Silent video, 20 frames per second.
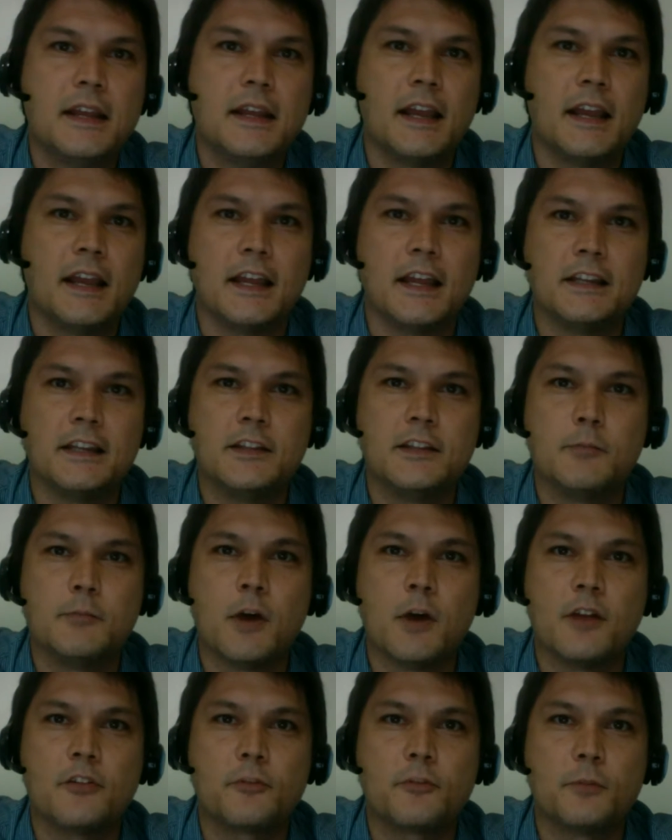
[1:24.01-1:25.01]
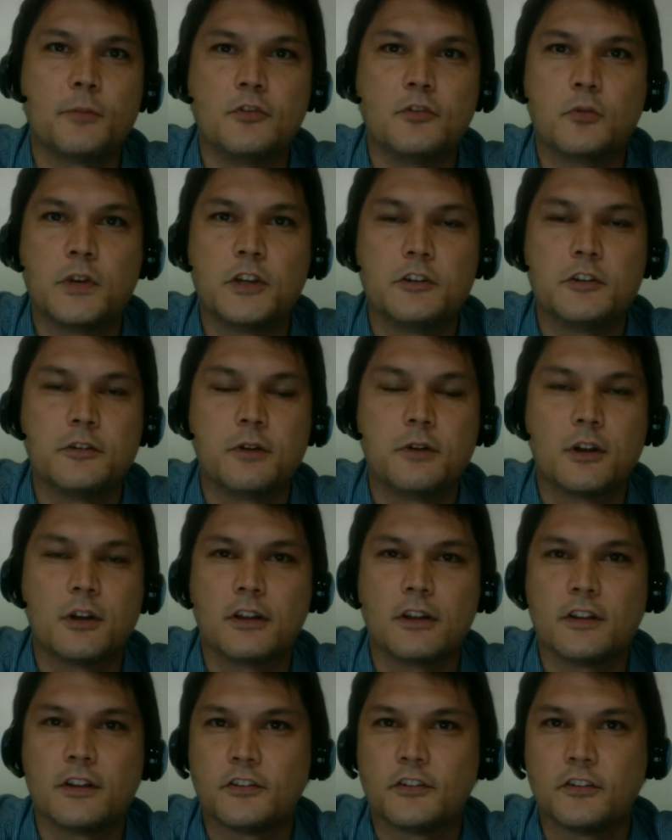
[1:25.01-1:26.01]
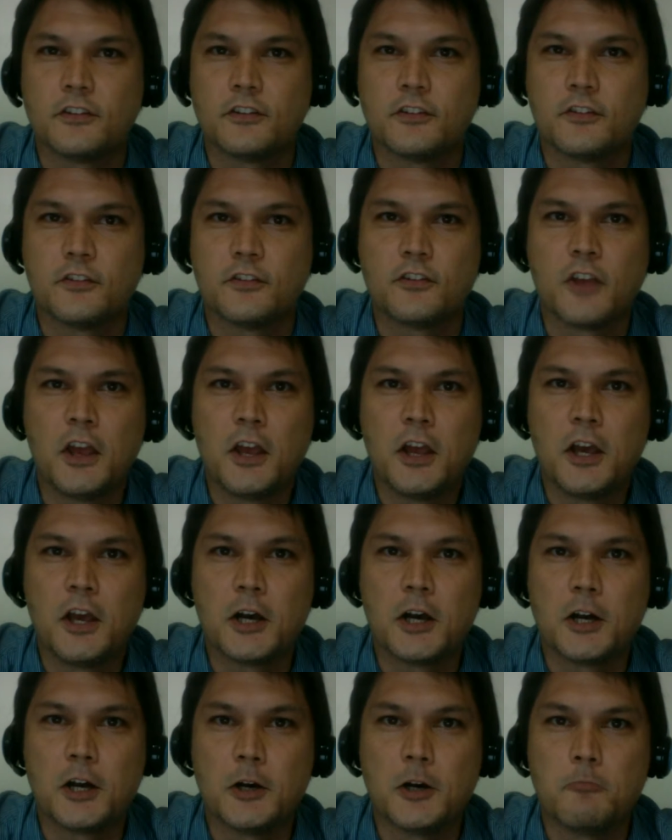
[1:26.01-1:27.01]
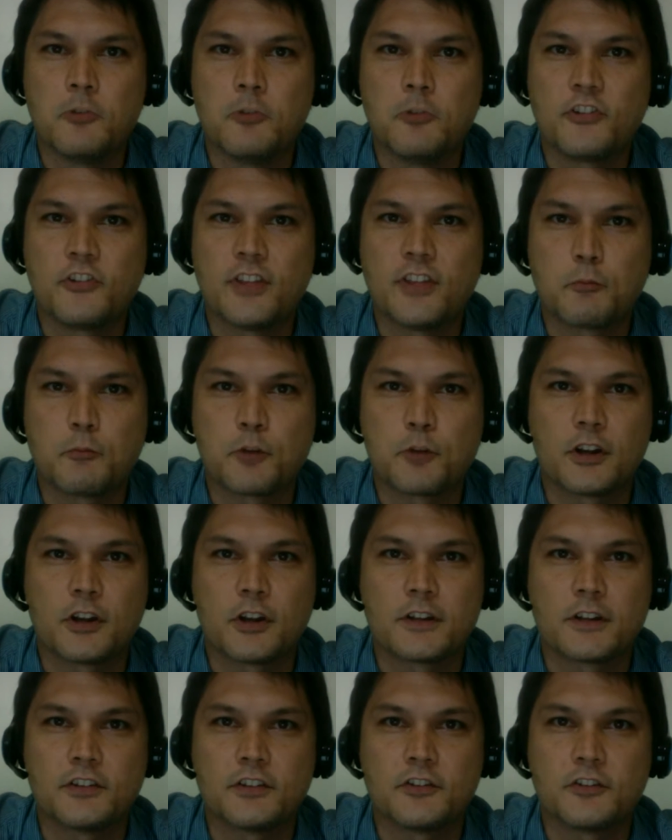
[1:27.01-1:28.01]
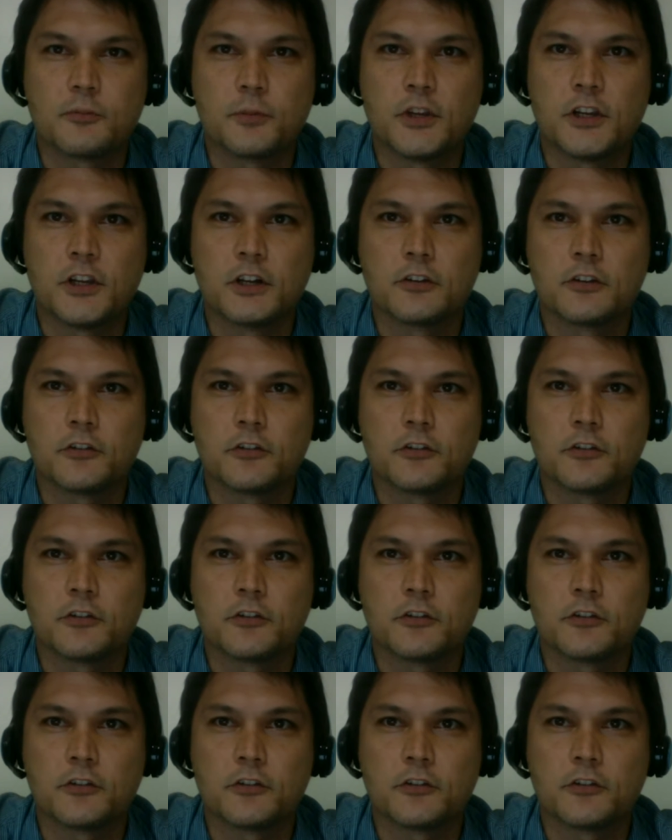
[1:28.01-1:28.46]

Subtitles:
and in the months between two holiday seasons, we'll see that product disappear.